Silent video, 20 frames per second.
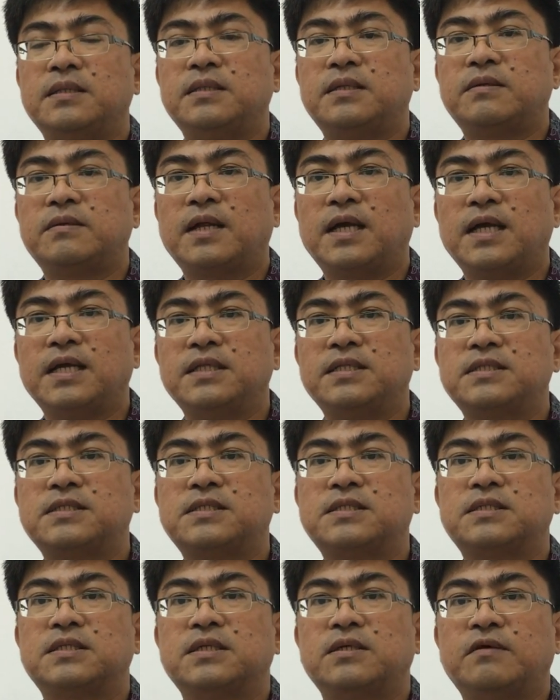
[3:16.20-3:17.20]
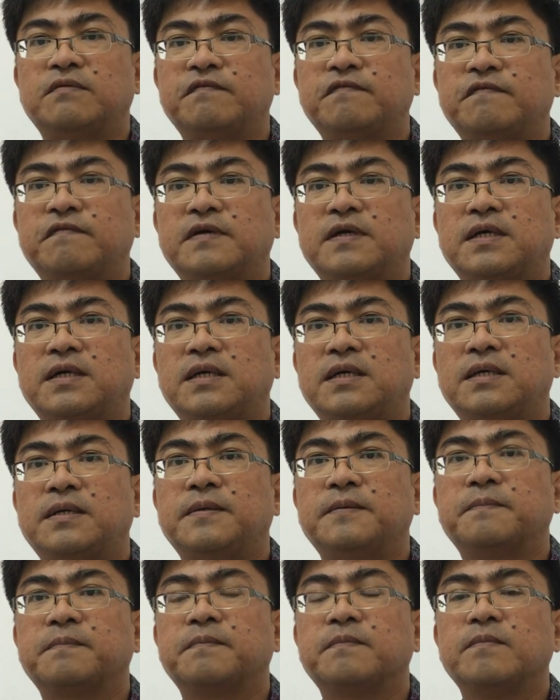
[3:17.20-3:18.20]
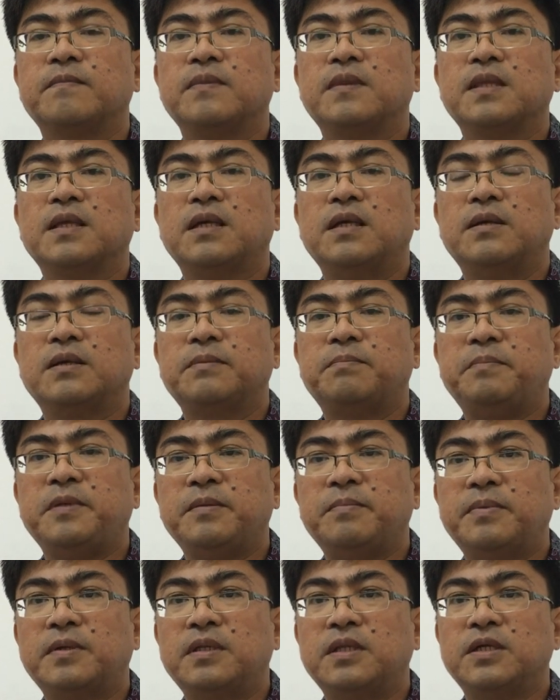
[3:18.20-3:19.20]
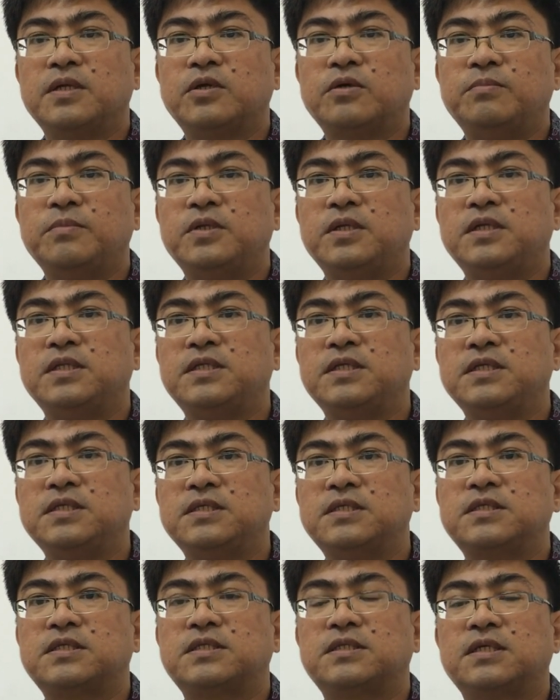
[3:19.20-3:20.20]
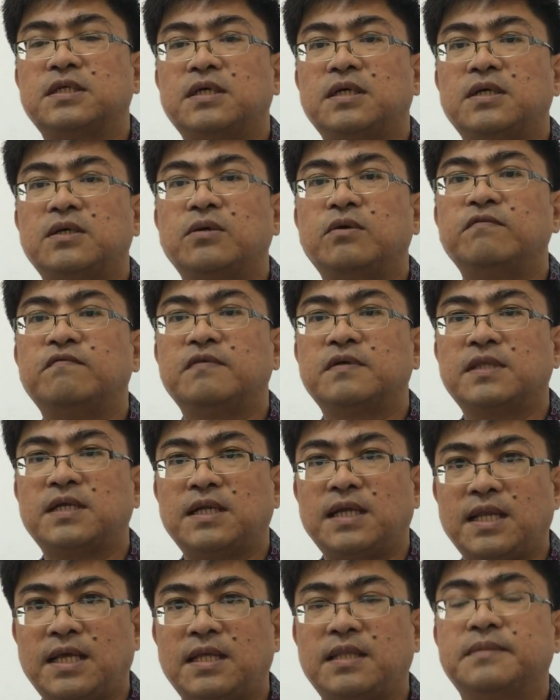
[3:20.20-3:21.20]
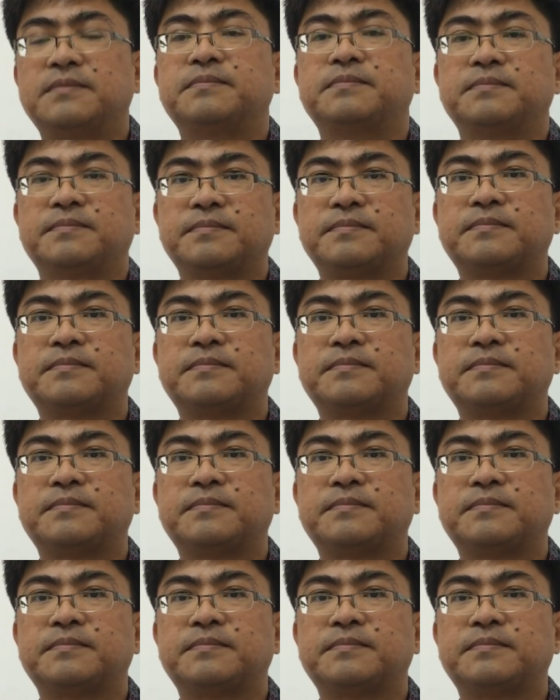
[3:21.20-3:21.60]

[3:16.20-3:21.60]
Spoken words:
the rights of people and communities over their land.